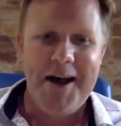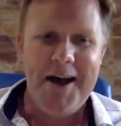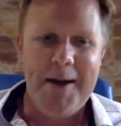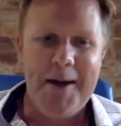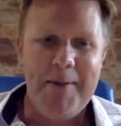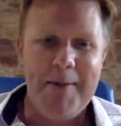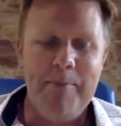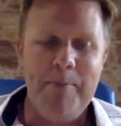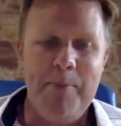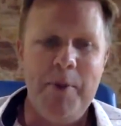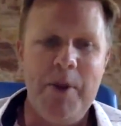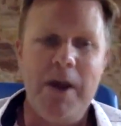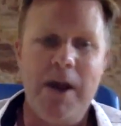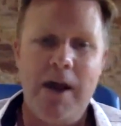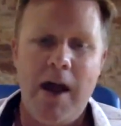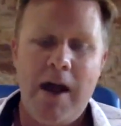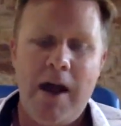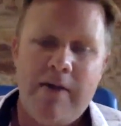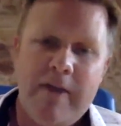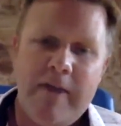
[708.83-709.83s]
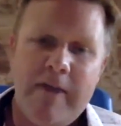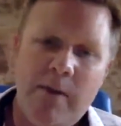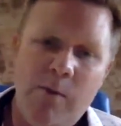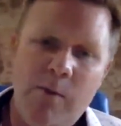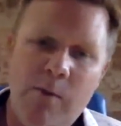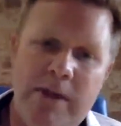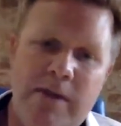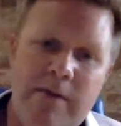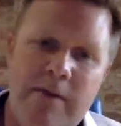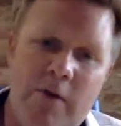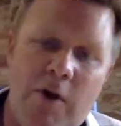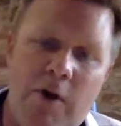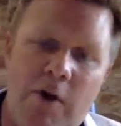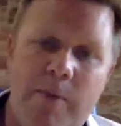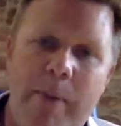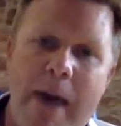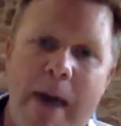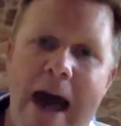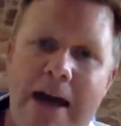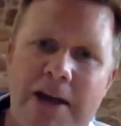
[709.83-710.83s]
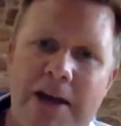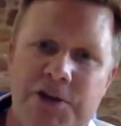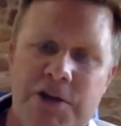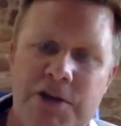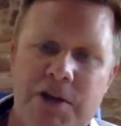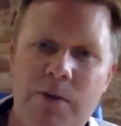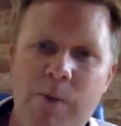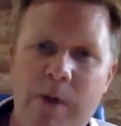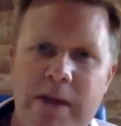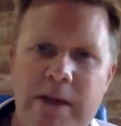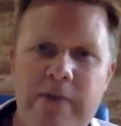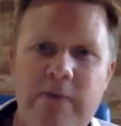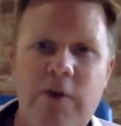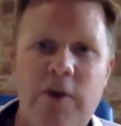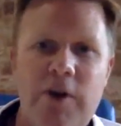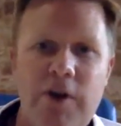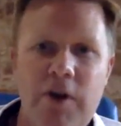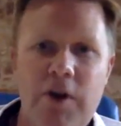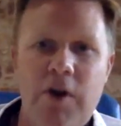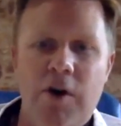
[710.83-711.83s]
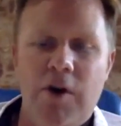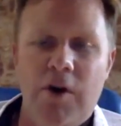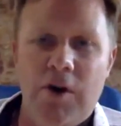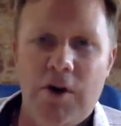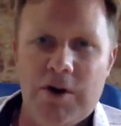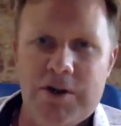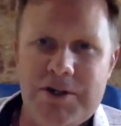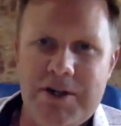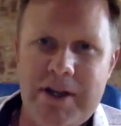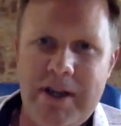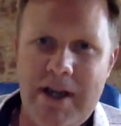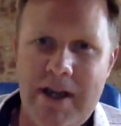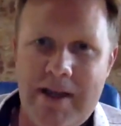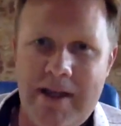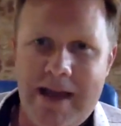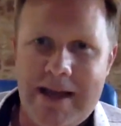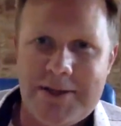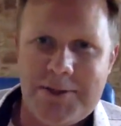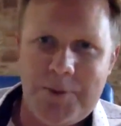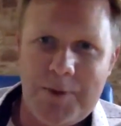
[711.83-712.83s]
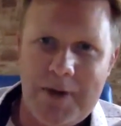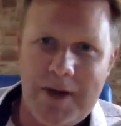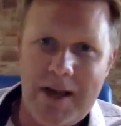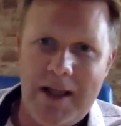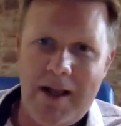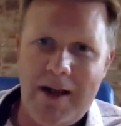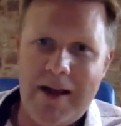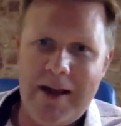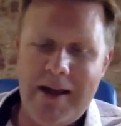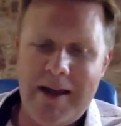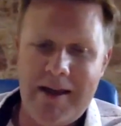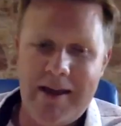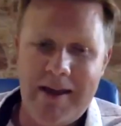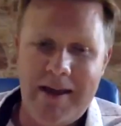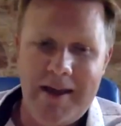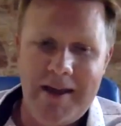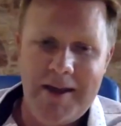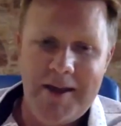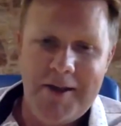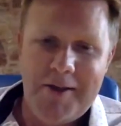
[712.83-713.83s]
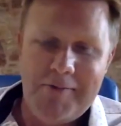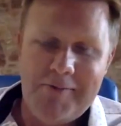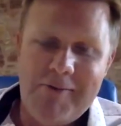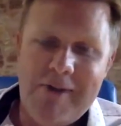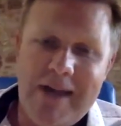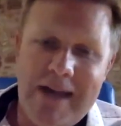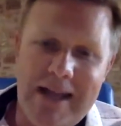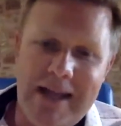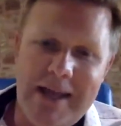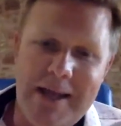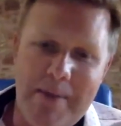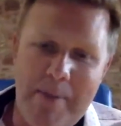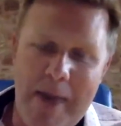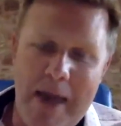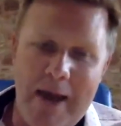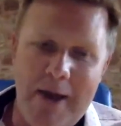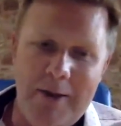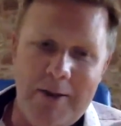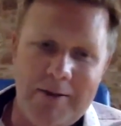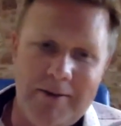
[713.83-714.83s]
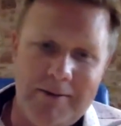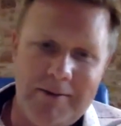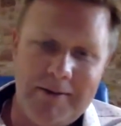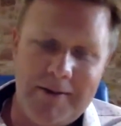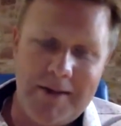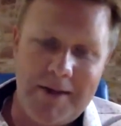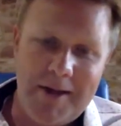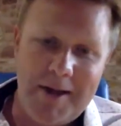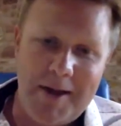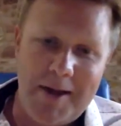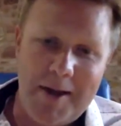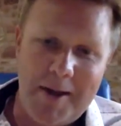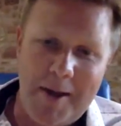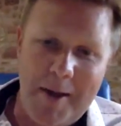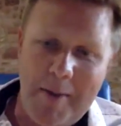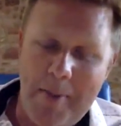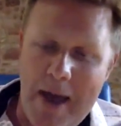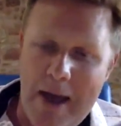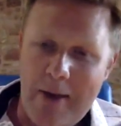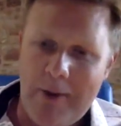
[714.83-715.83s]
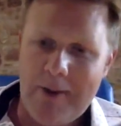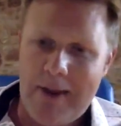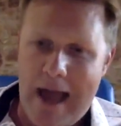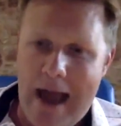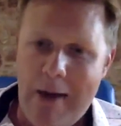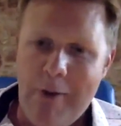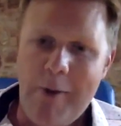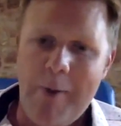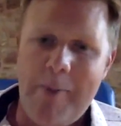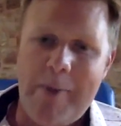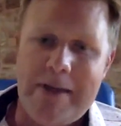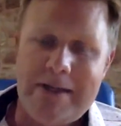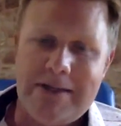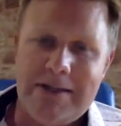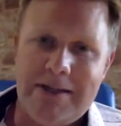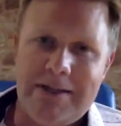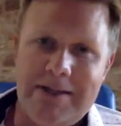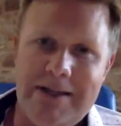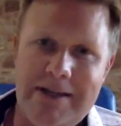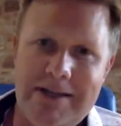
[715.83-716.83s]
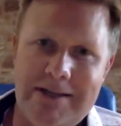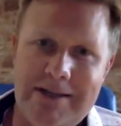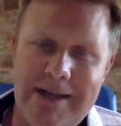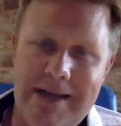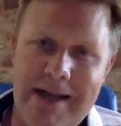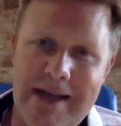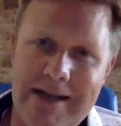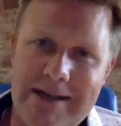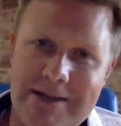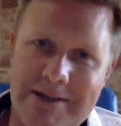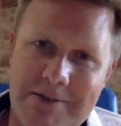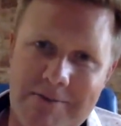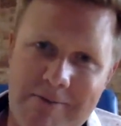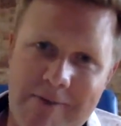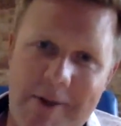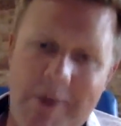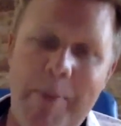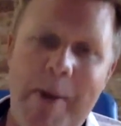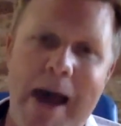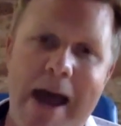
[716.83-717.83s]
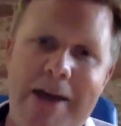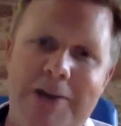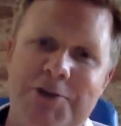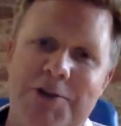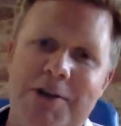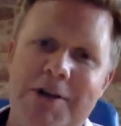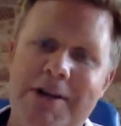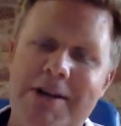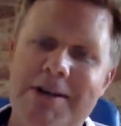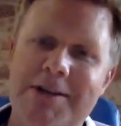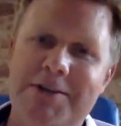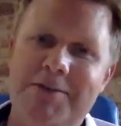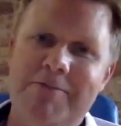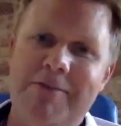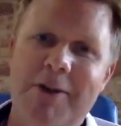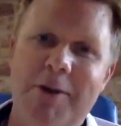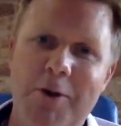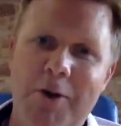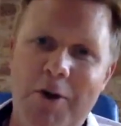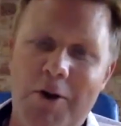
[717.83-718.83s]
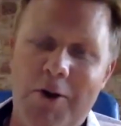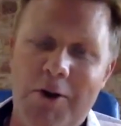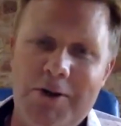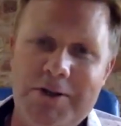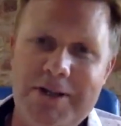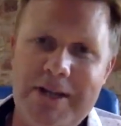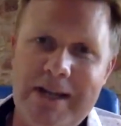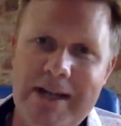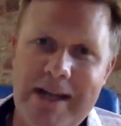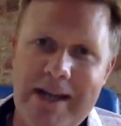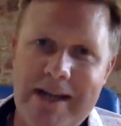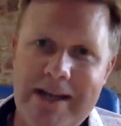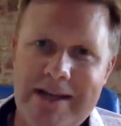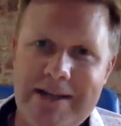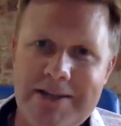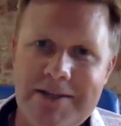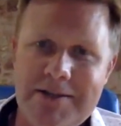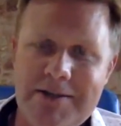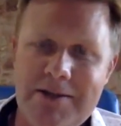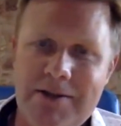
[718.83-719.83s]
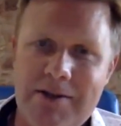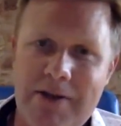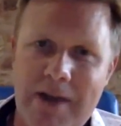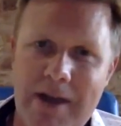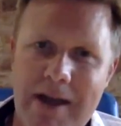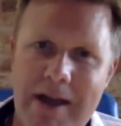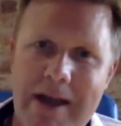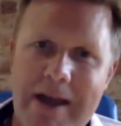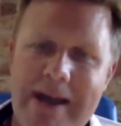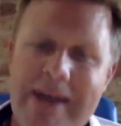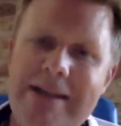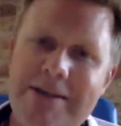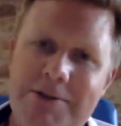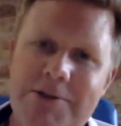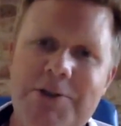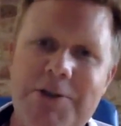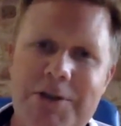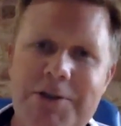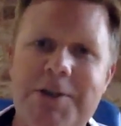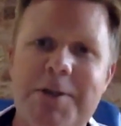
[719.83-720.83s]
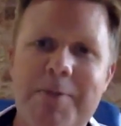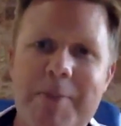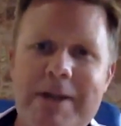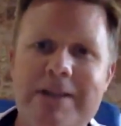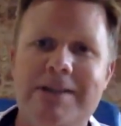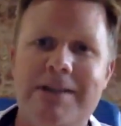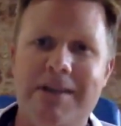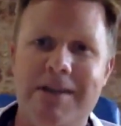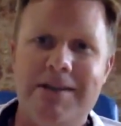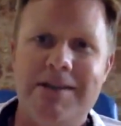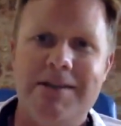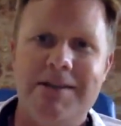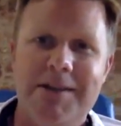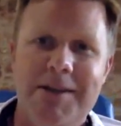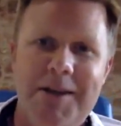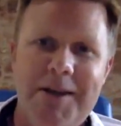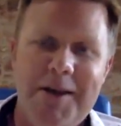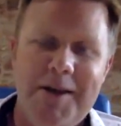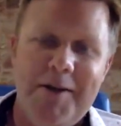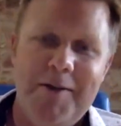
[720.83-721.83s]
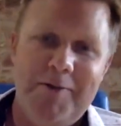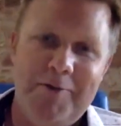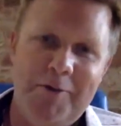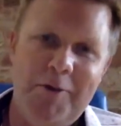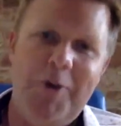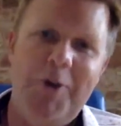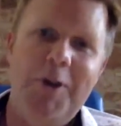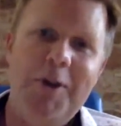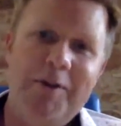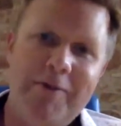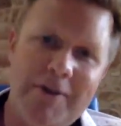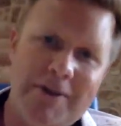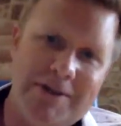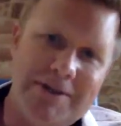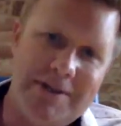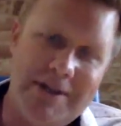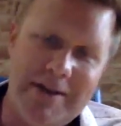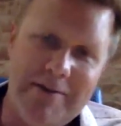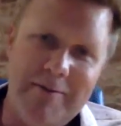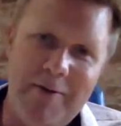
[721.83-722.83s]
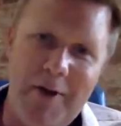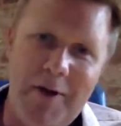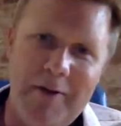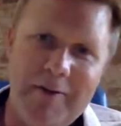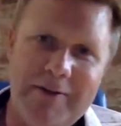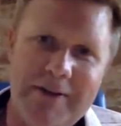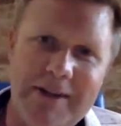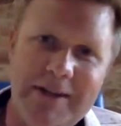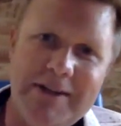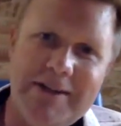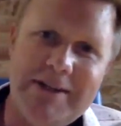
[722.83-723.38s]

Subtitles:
But I think when you've got a passion and when you've got a cause, and that's what I like really about our business, is it's a real passion and it's a real cause. It isn't just a business. For all of us involved in the